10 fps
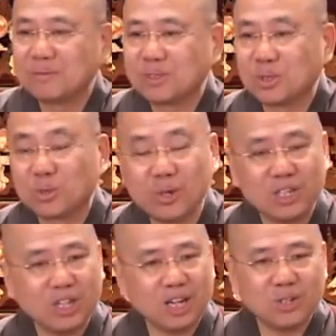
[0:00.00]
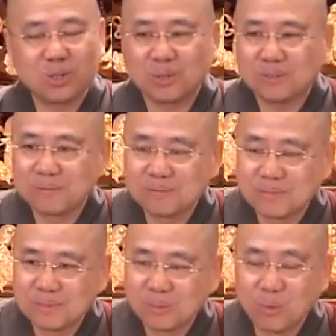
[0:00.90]
so don't attach to it.
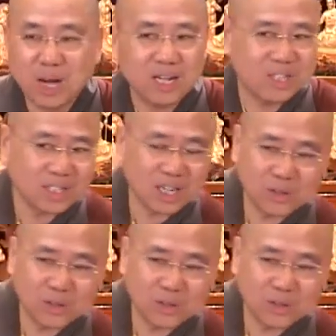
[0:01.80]
Why is it